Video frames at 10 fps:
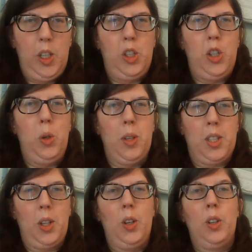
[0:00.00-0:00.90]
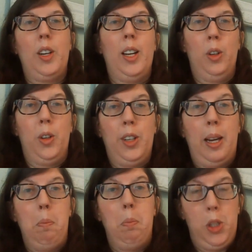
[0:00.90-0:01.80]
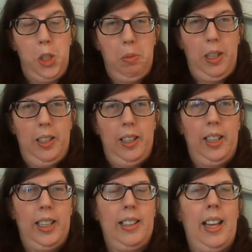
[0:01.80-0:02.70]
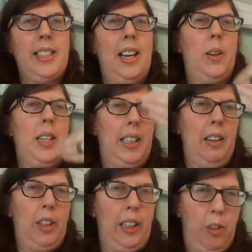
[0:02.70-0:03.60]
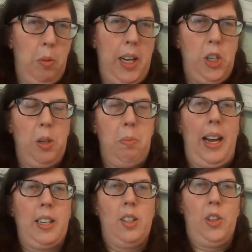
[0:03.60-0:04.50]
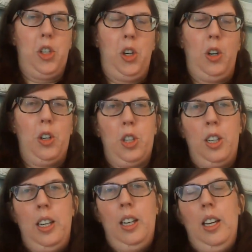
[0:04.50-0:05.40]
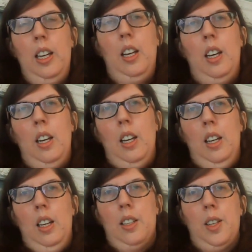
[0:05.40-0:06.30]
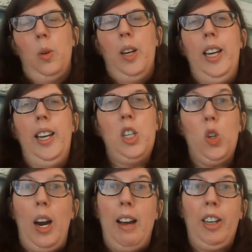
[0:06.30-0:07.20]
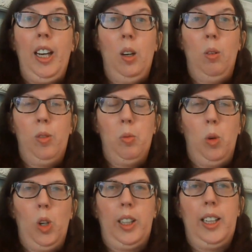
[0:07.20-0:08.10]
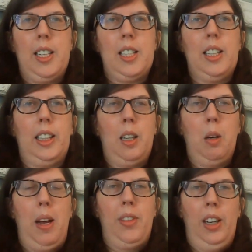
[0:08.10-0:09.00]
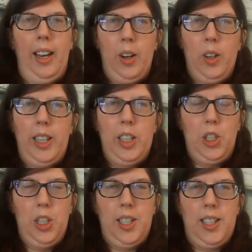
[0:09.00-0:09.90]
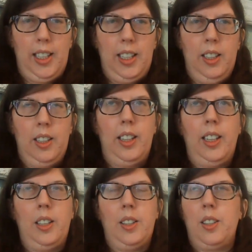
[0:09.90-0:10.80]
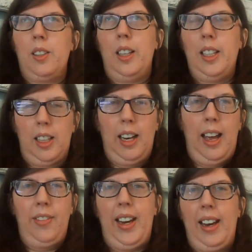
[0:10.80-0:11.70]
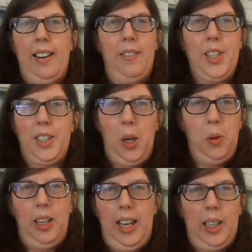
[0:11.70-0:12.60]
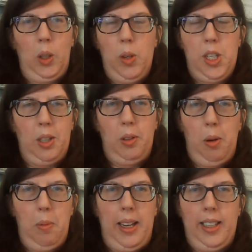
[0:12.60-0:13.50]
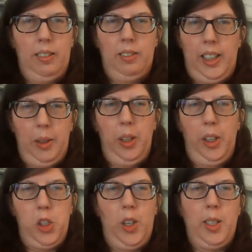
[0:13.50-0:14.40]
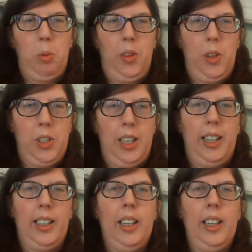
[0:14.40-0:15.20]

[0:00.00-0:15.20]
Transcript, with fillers: to a certain elder named Bushman. And he, that's how he's giving information back to the church. So he's driving home from work and he's thinking about the letter he had just sent and he's he's glad they have this coded language so nobody can really trace what they're saying.